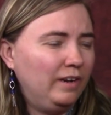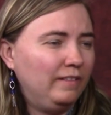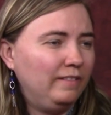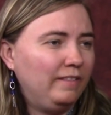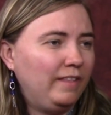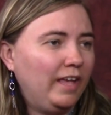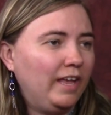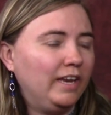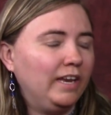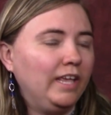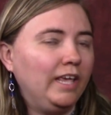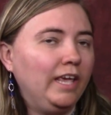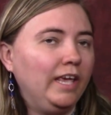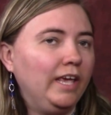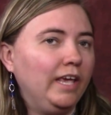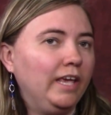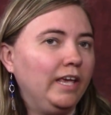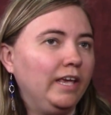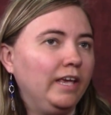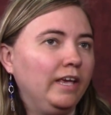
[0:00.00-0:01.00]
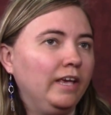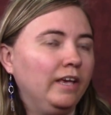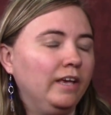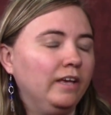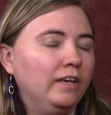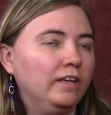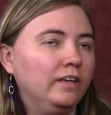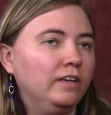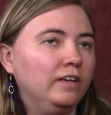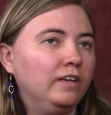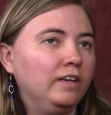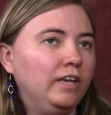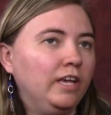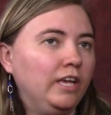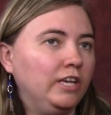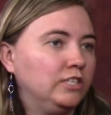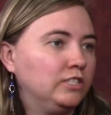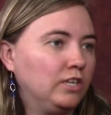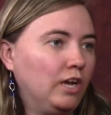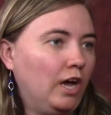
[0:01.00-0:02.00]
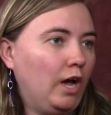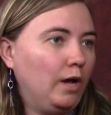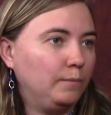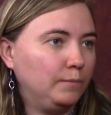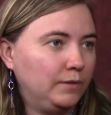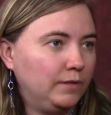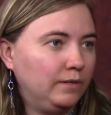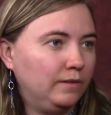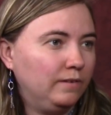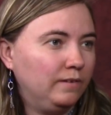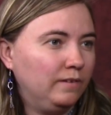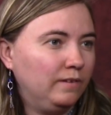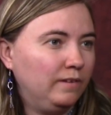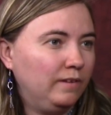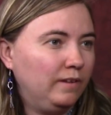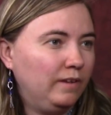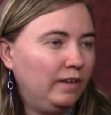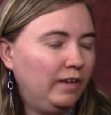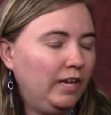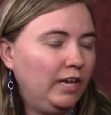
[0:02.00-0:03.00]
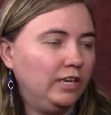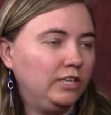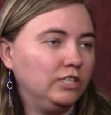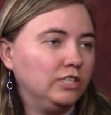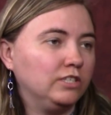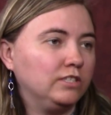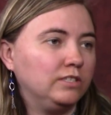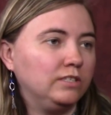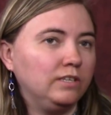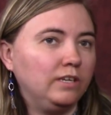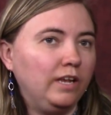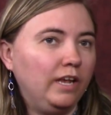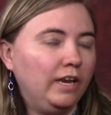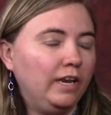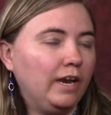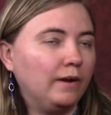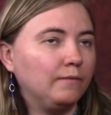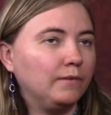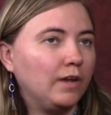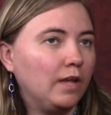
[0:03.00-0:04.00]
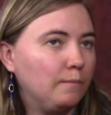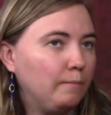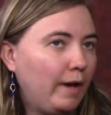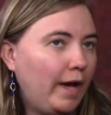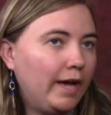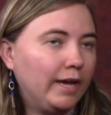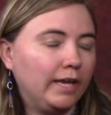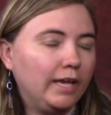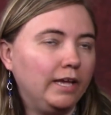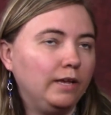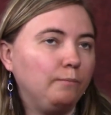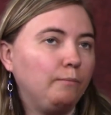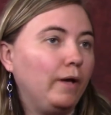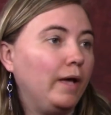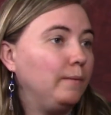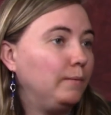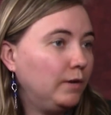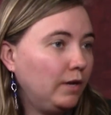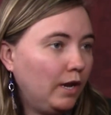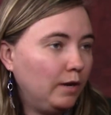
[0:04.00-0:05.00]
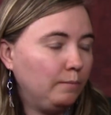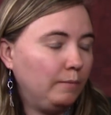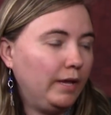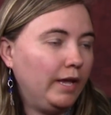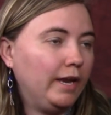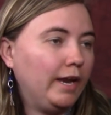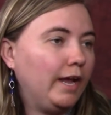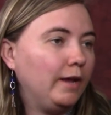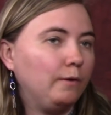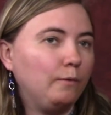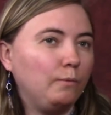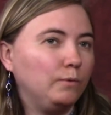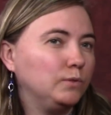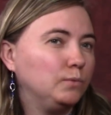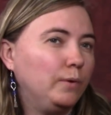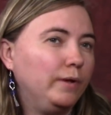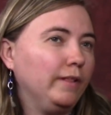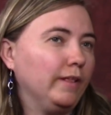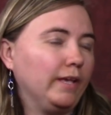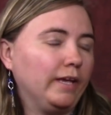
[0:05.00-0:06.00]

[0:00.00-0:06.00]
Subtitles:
then he stopped. He never came back. He blamed it on me, and I was willing.